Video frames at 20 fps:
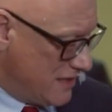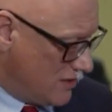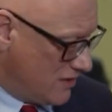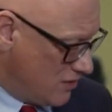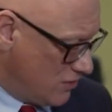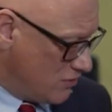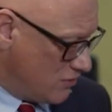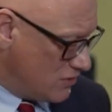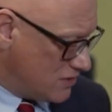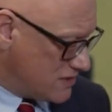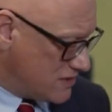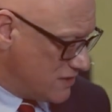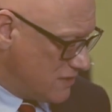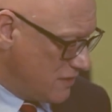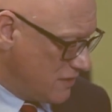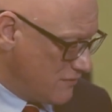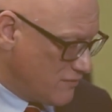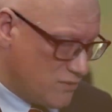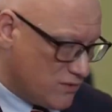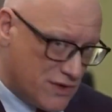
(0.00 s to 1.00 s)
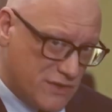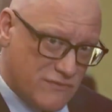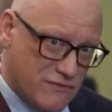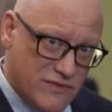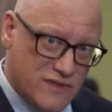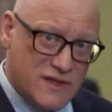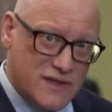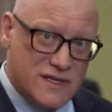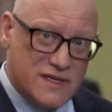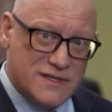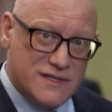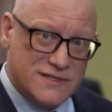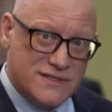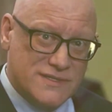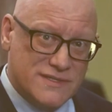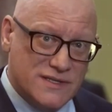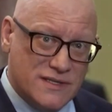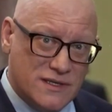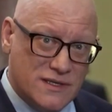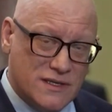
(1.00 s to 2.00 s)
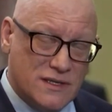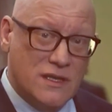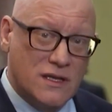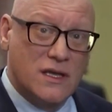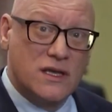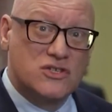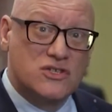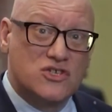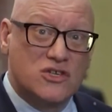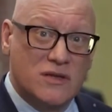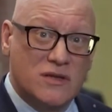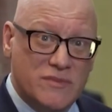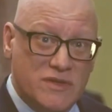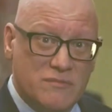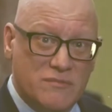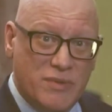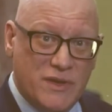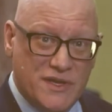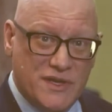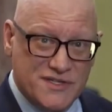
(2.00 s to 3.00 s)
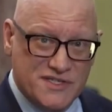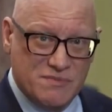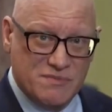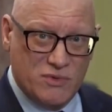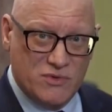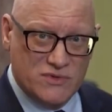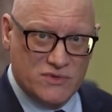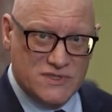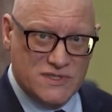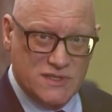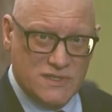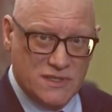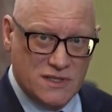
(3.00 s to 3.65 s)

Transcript: Germany only for EU and Swiss nationals,